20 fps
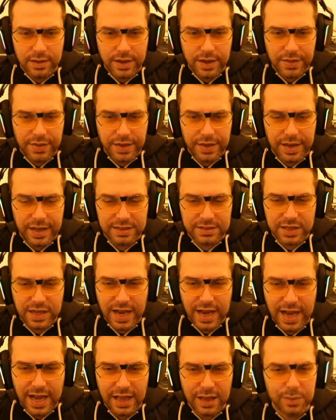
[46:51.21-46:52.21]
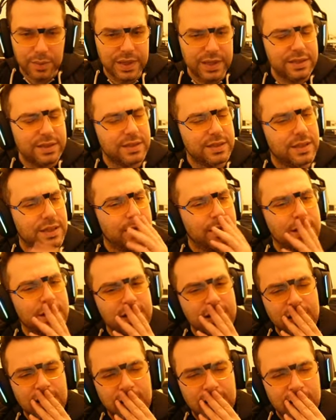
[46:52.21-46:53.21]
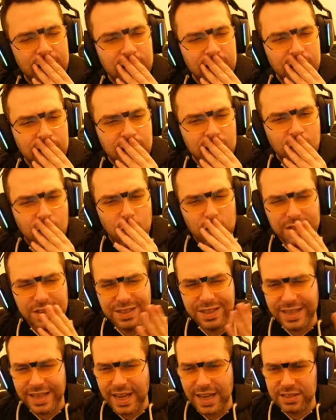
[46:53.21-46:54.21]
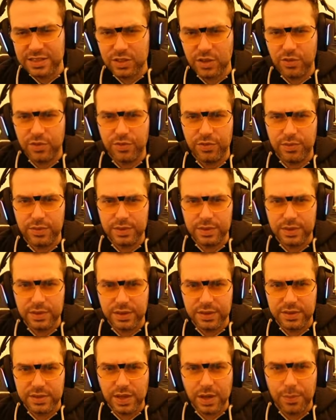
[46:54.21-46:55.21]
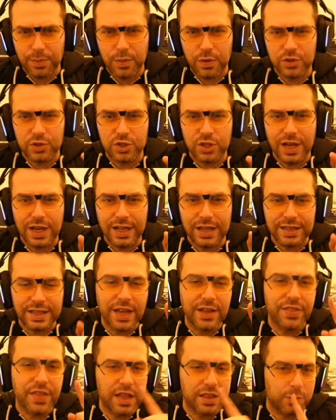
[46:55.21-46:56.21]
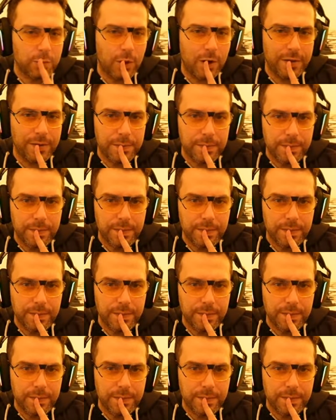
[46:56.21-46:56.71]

And then as a helmet, was it the Cask of the Submersion style? Yeah, that one.